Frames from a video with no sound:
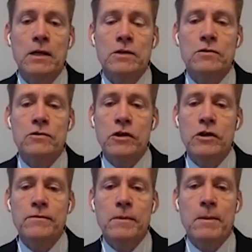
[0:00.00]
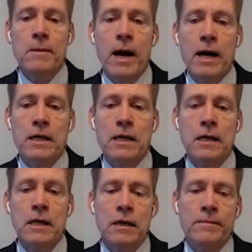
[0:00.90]
So in terms of the market,
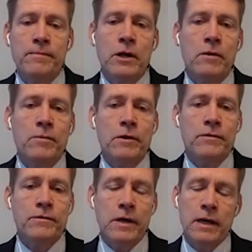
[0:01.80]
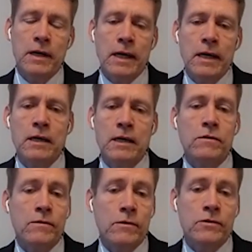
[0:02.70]
the number of head and neck cancer,
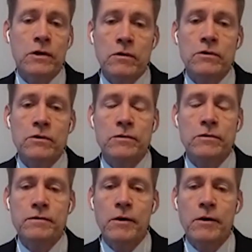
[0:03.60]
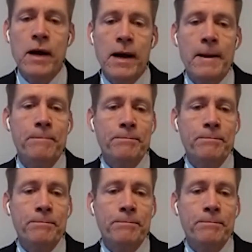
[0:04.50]
unfortunately, also is very high,